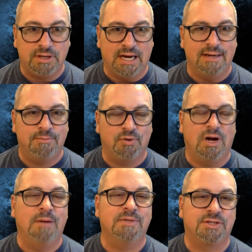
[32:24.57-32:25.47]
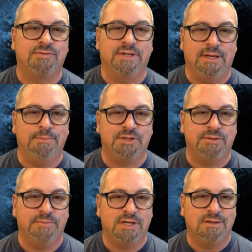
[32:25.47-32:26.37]
God promised
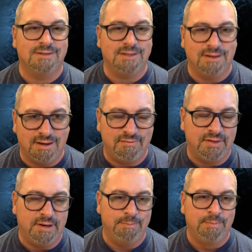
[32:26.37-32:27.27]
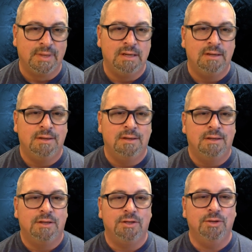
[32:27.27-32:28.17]
redemption because he loved them.
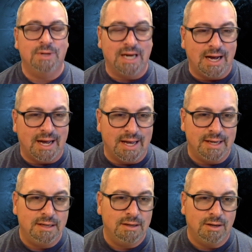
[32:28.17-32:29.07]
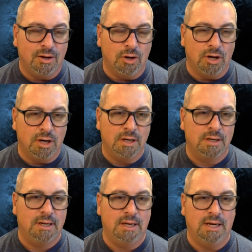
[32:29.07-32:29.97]
You and I
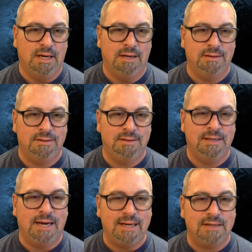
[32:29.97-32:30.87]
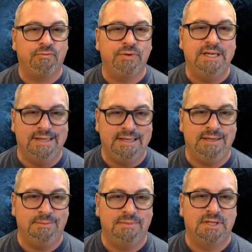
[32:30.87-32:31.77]
are not
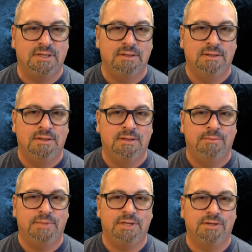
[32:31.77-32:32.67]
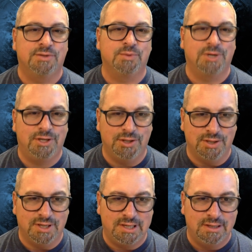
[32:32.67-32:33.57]
redeemed because we're
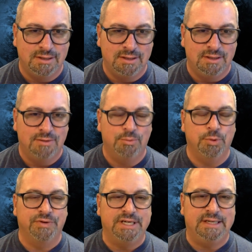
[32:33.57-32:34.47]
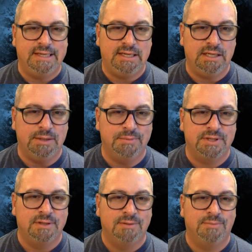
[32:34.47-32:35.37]
good. We're
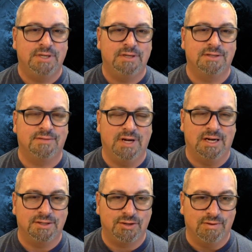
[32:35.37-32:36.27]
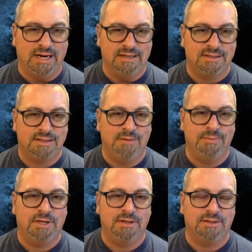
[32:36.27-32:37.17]
redeemed because of God's grace
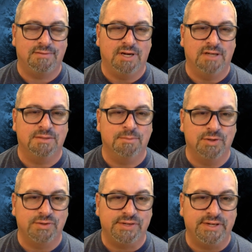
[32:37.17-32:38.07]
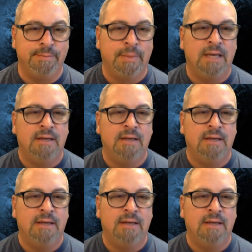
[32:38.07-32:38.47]
and because of God's mercy.